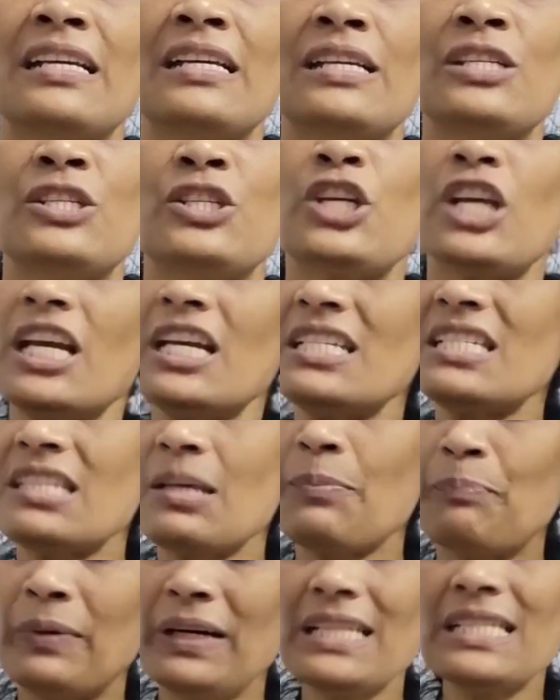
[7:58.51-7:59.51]
She is
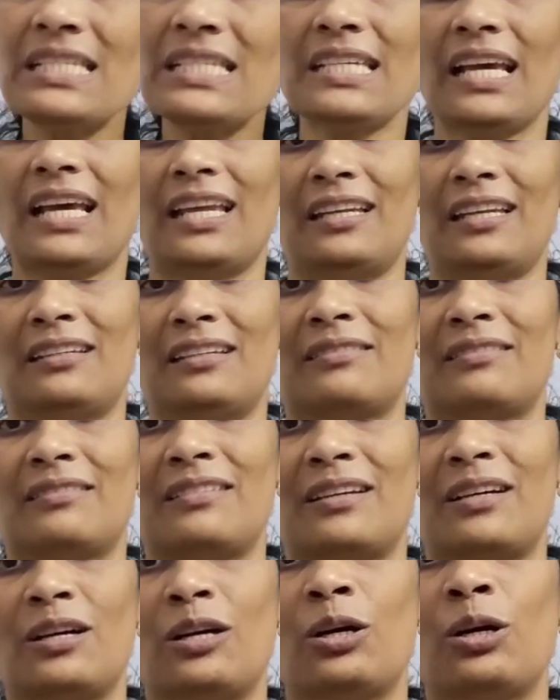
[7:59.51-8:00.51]
the person
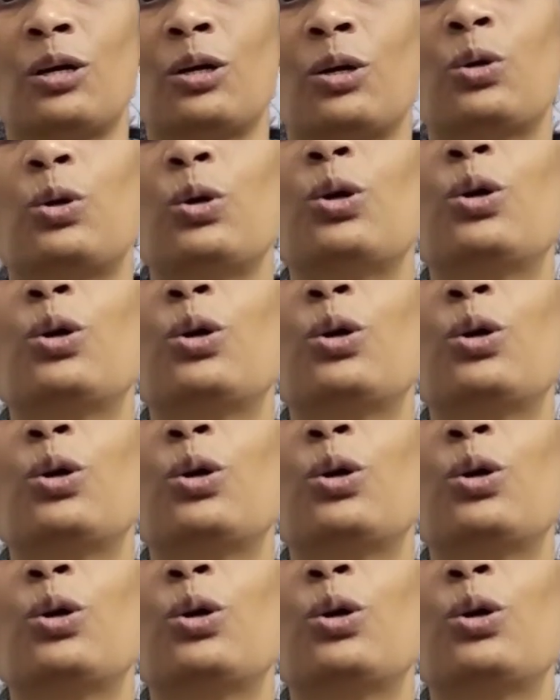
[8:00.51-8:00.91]
who